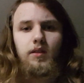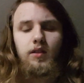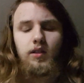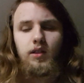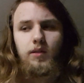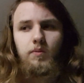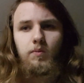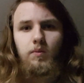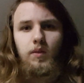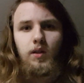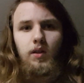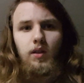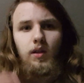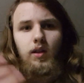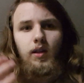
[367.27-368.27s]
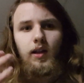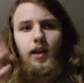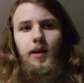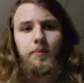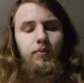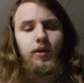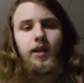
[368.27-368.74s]

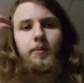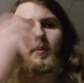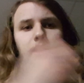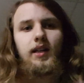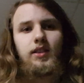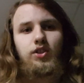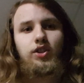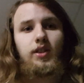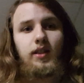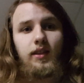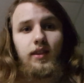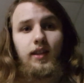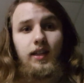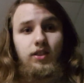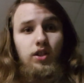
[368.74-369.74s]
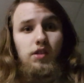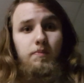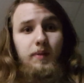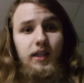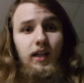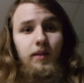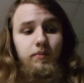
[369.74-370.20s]
And pretty much, they just
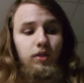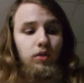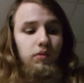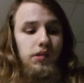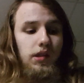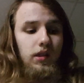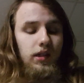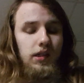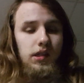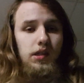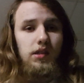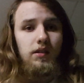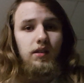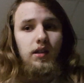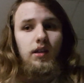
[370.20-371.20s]
become useless.